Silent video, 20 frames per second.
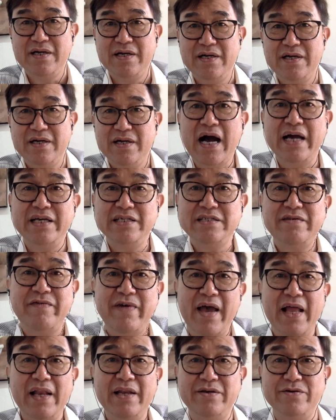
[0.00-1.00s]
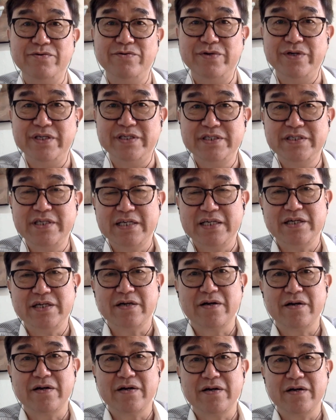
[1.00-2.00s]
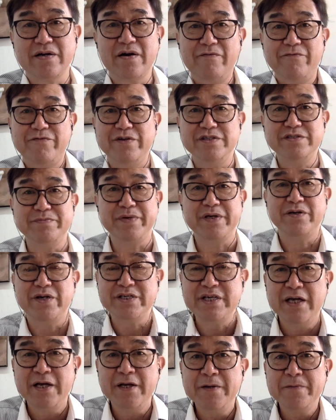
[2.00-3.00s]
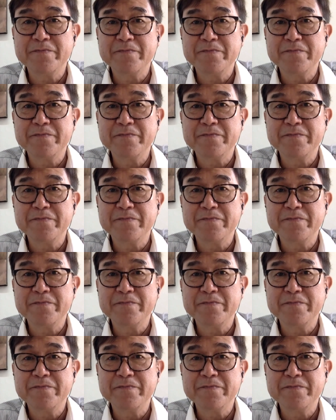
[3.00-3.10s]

highest value in such a conference, because